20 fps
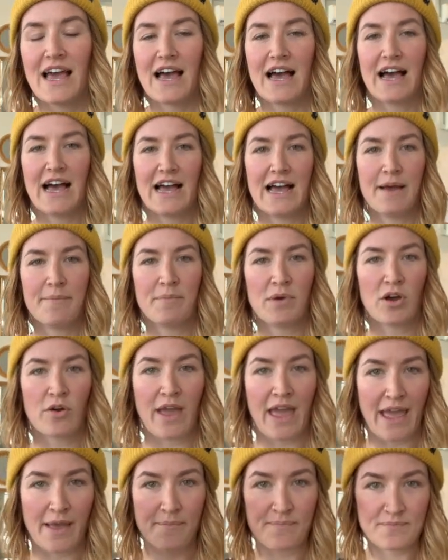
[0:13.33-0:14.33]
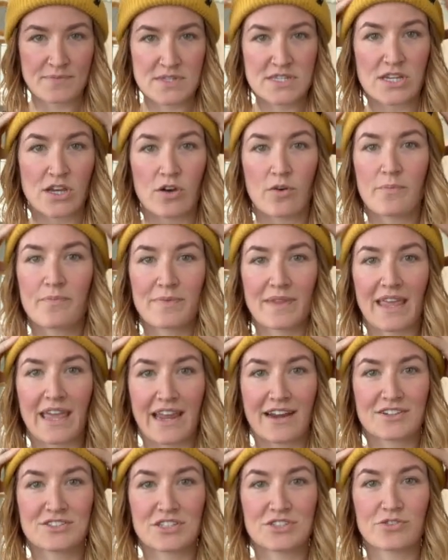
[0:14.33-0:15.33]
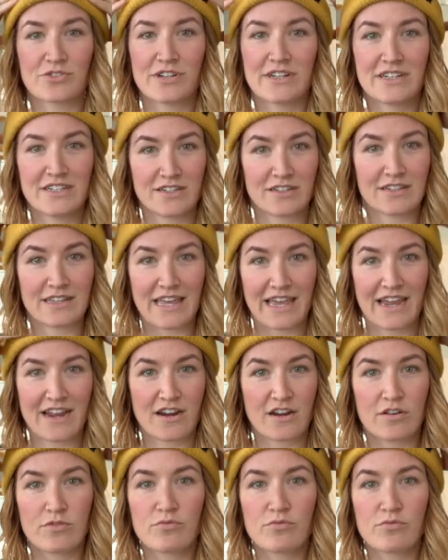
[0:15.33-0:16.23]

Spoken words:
Okay, so hair